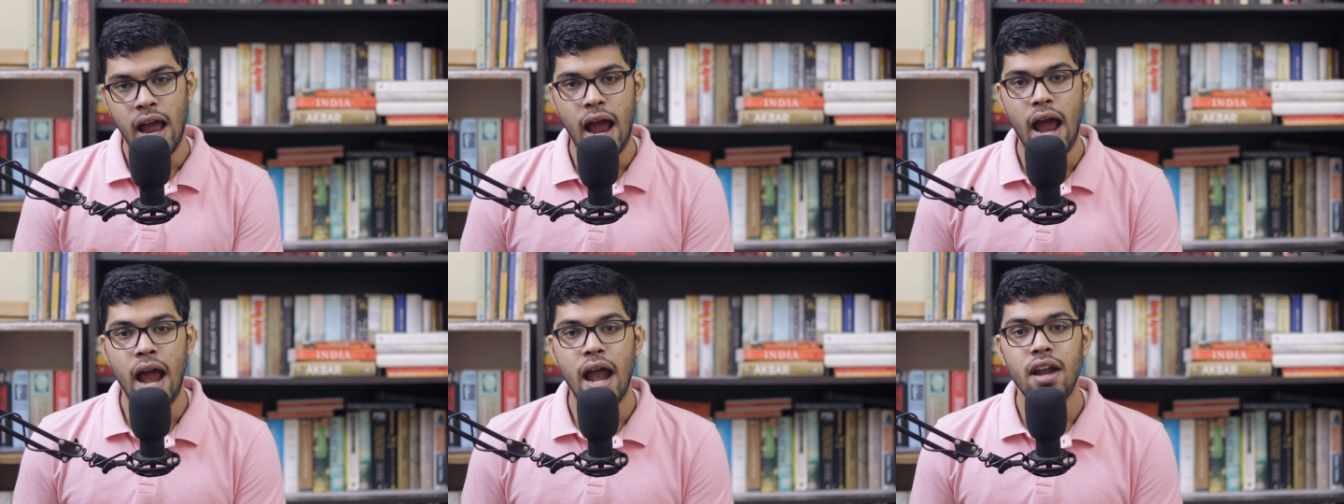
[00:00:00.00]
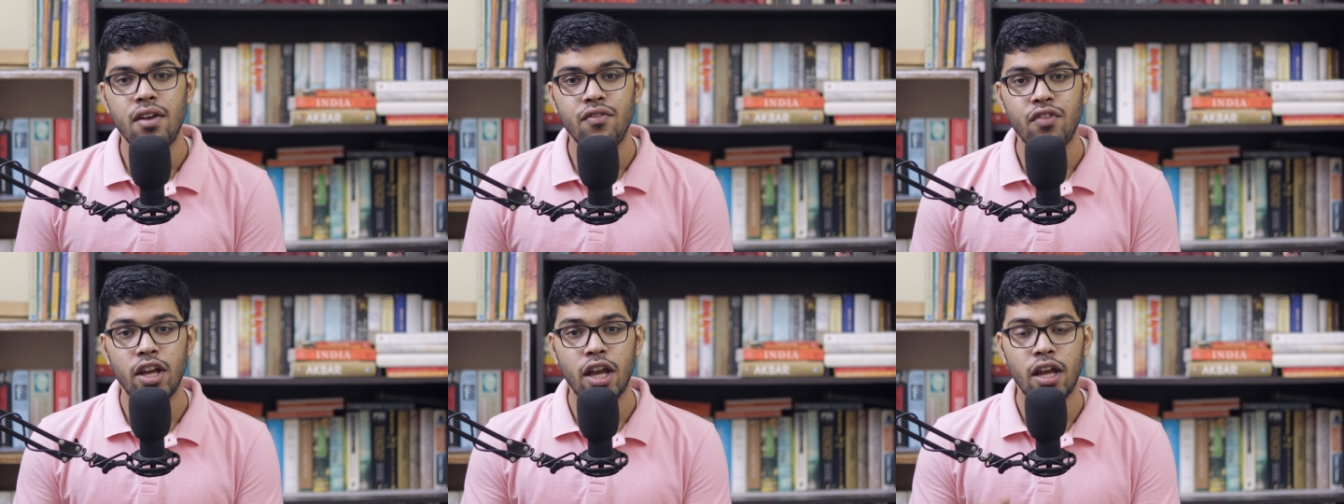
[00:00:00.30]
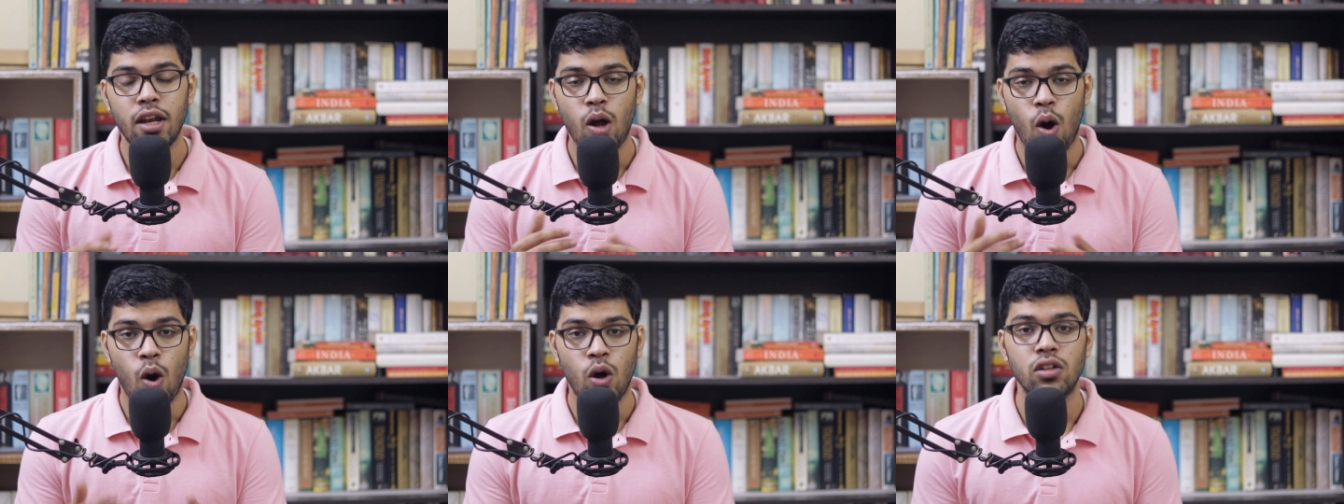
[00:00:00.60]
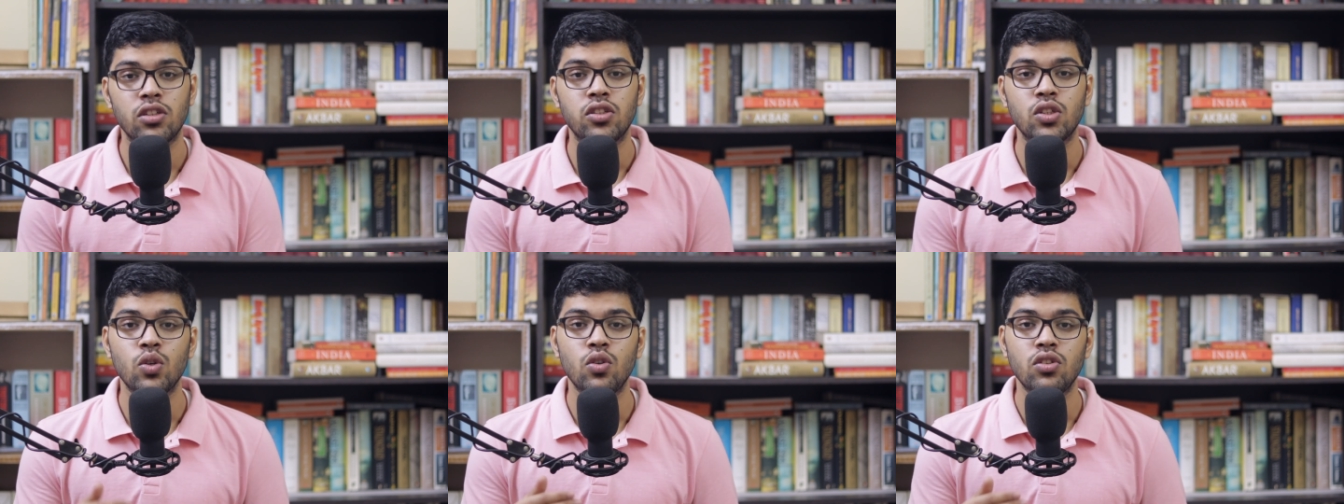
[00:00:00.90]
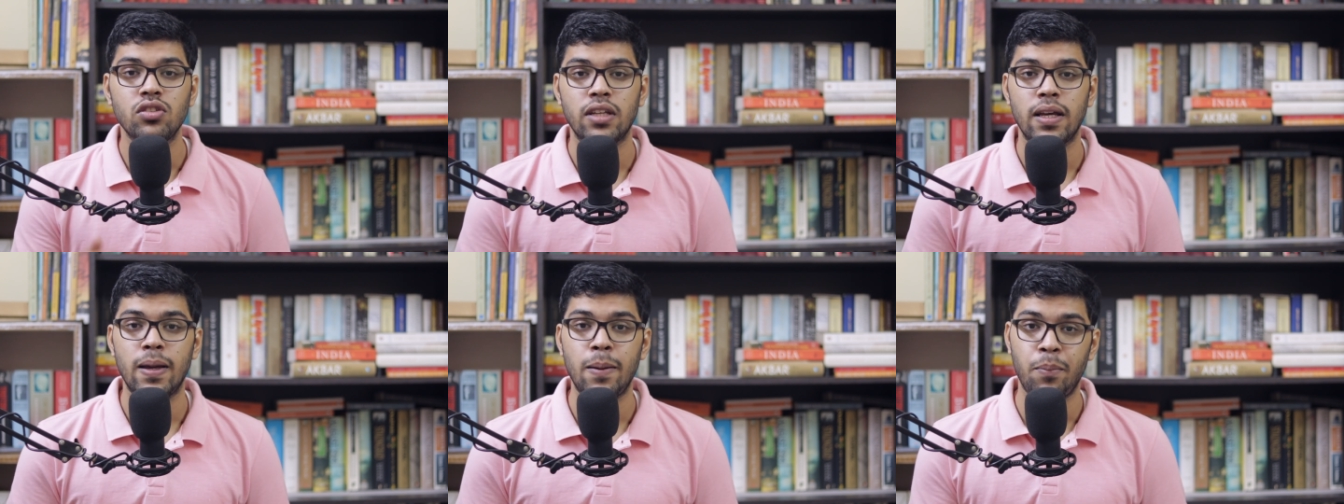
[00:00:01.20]
And we can
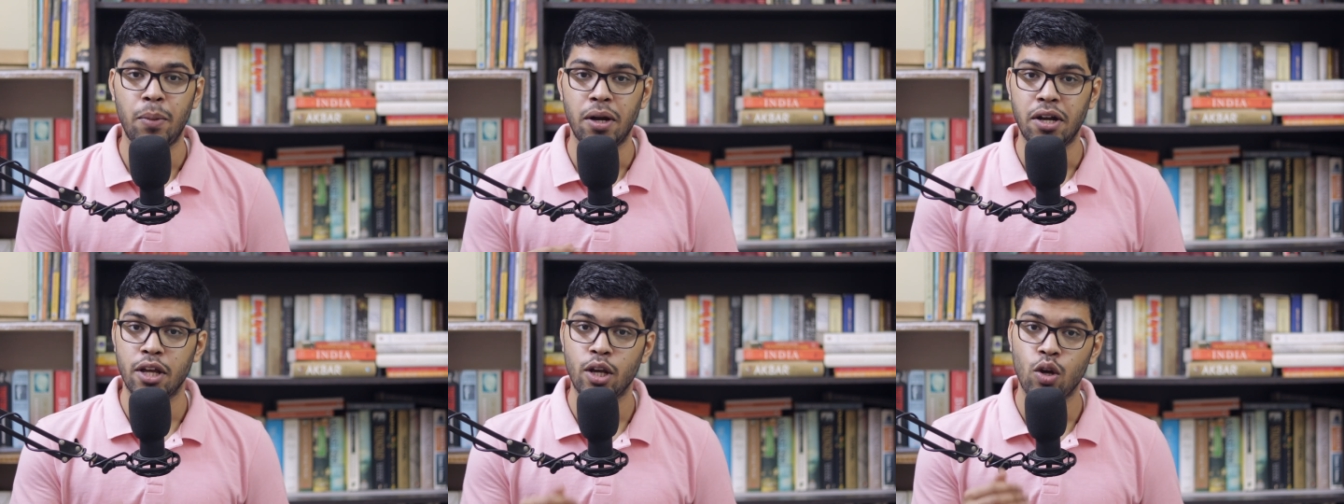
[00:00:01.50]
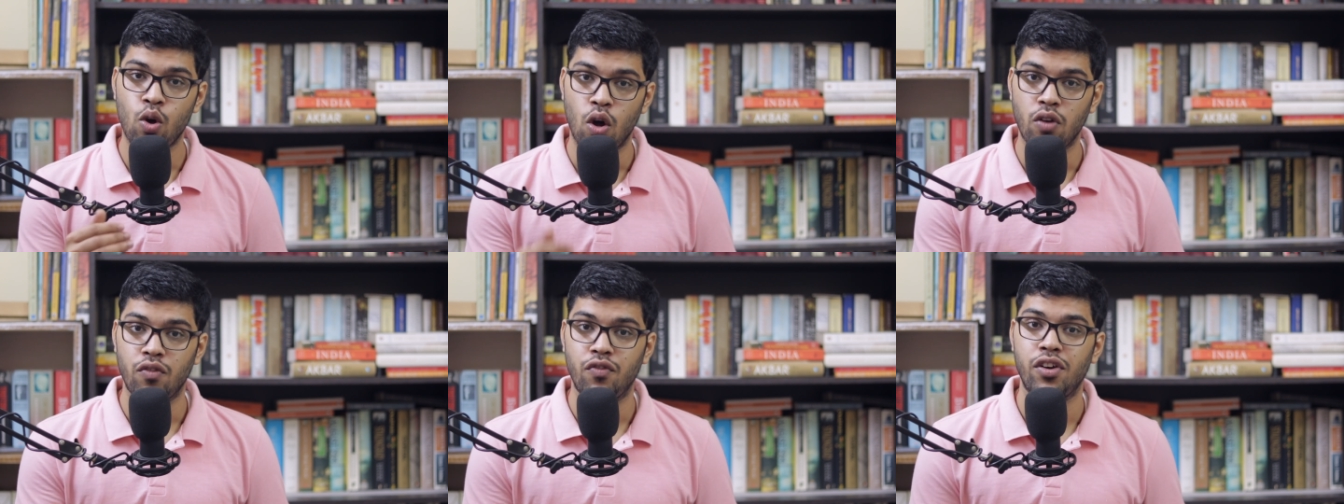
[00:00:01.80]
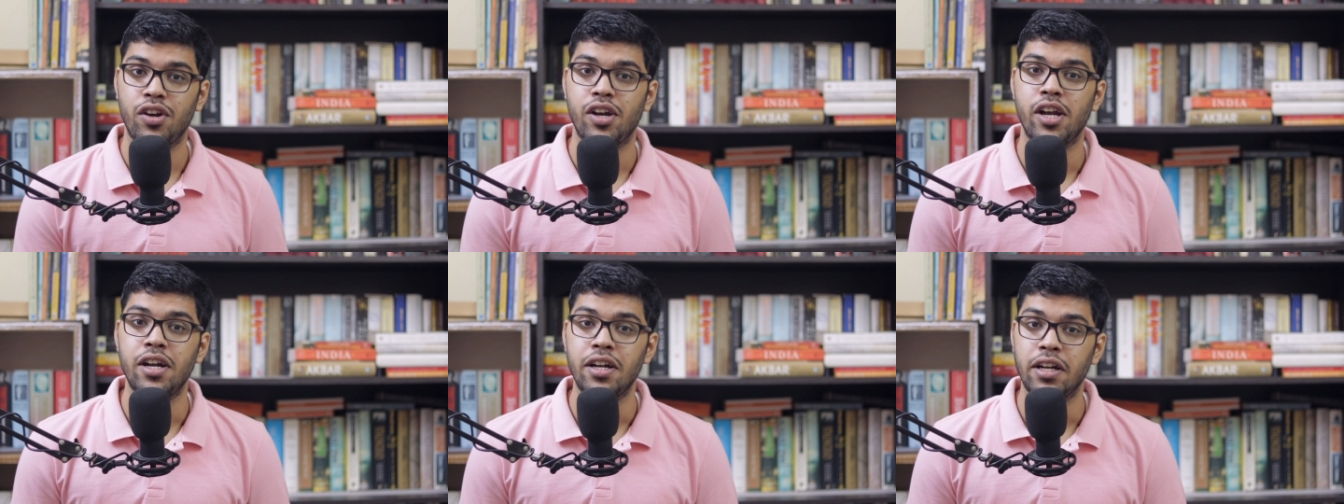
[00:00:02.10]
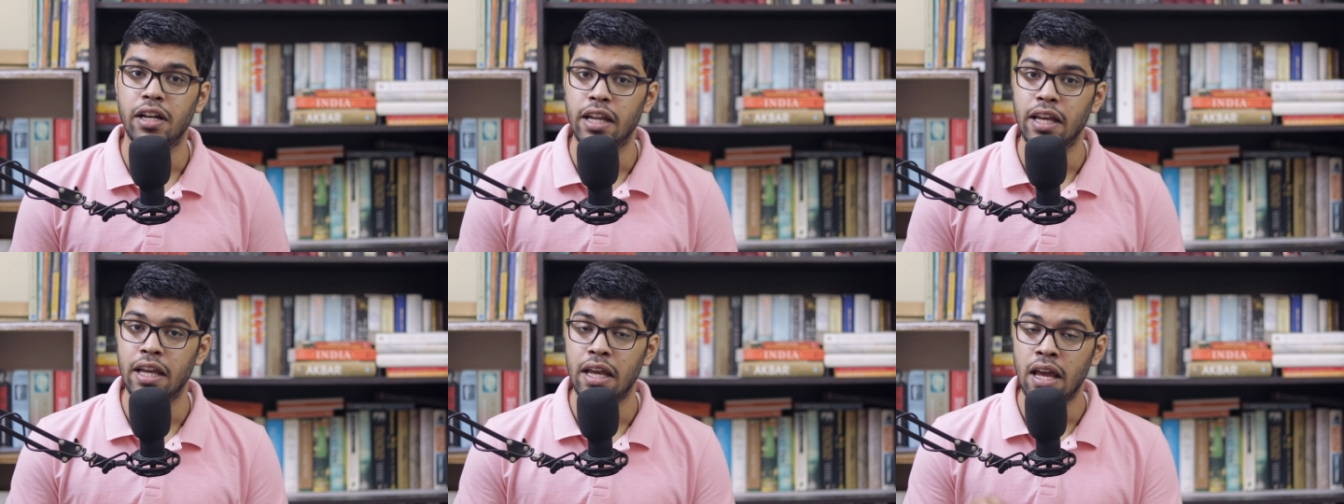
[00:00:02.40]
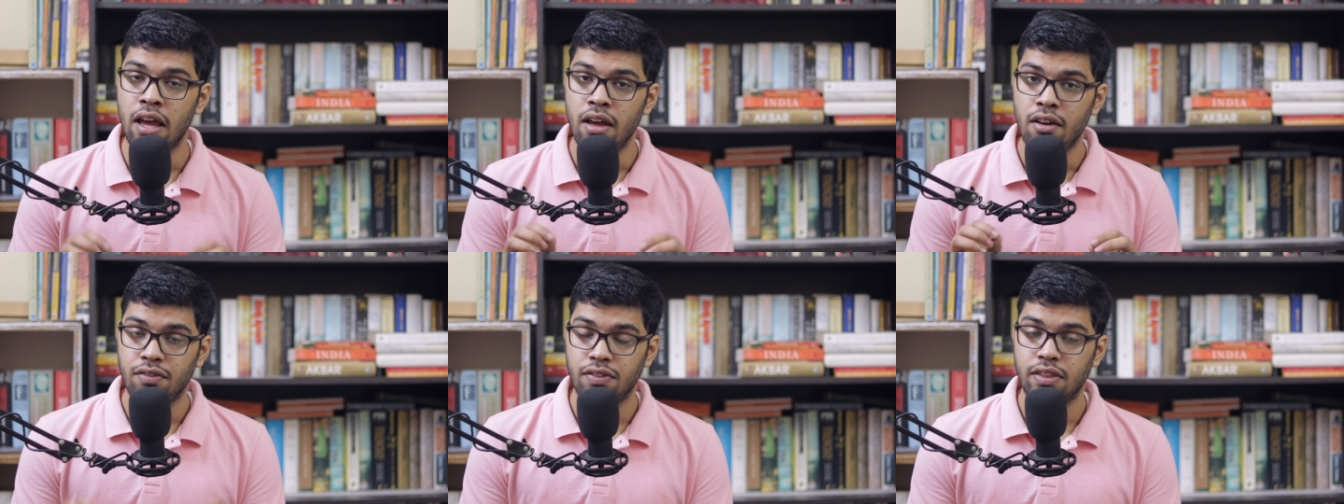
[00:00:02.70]
also say pretty
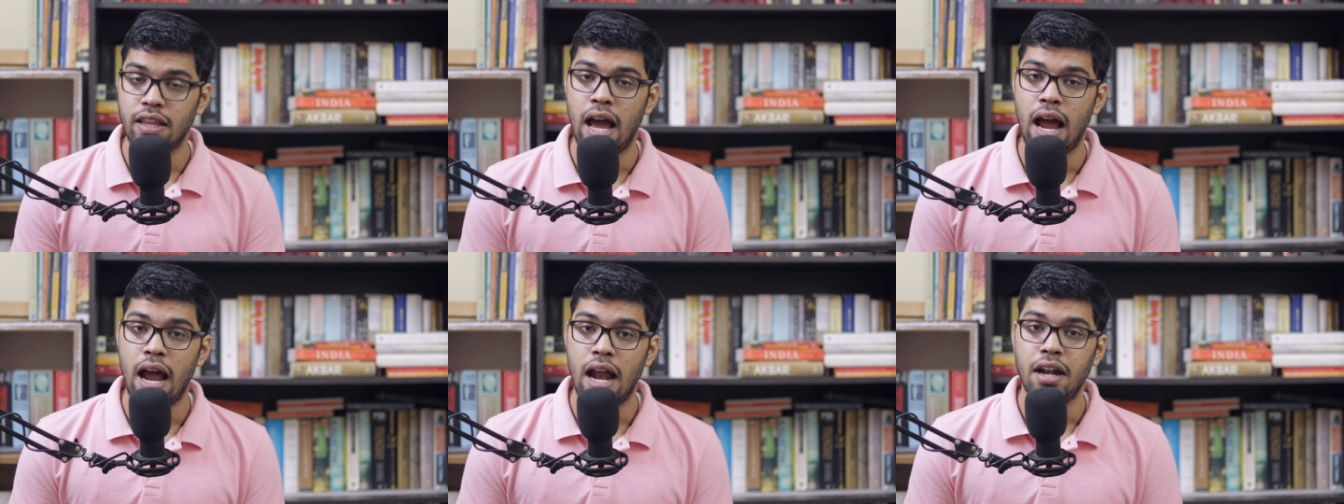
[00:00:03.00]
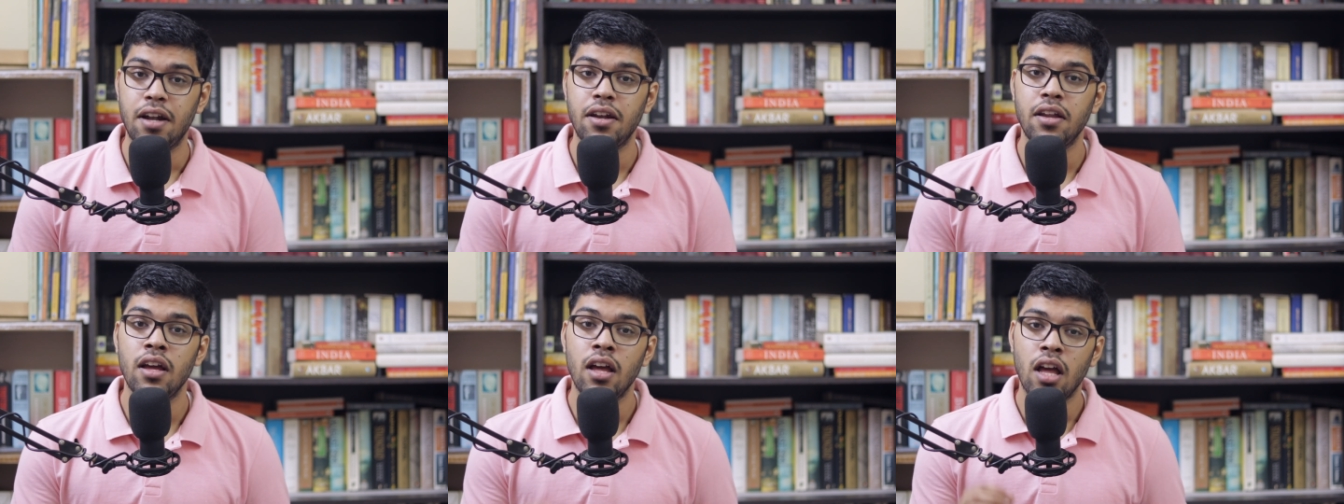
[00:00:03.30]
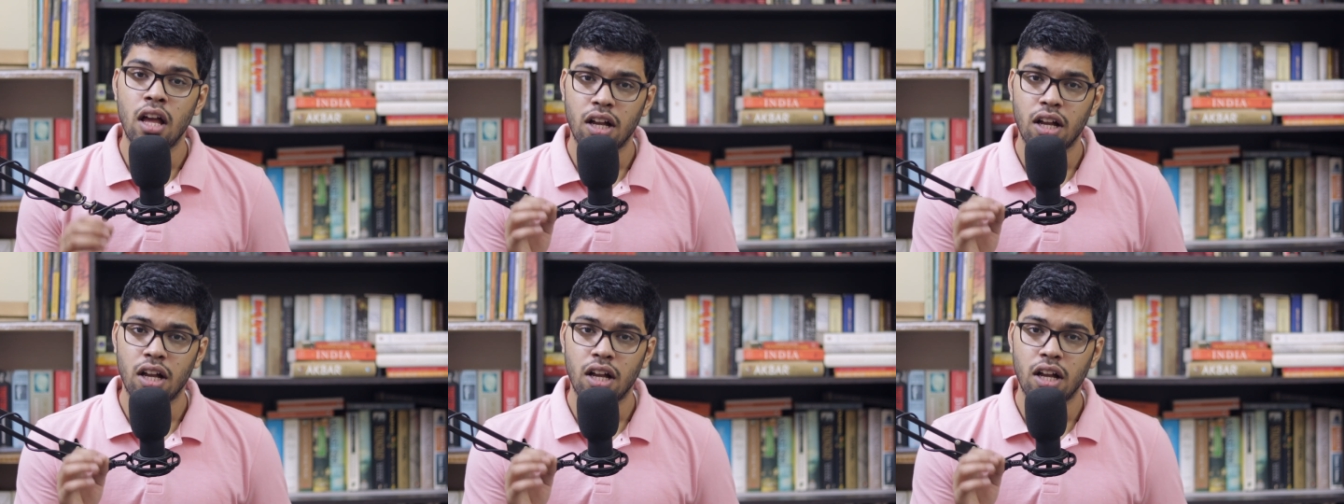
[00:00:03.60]
confidently that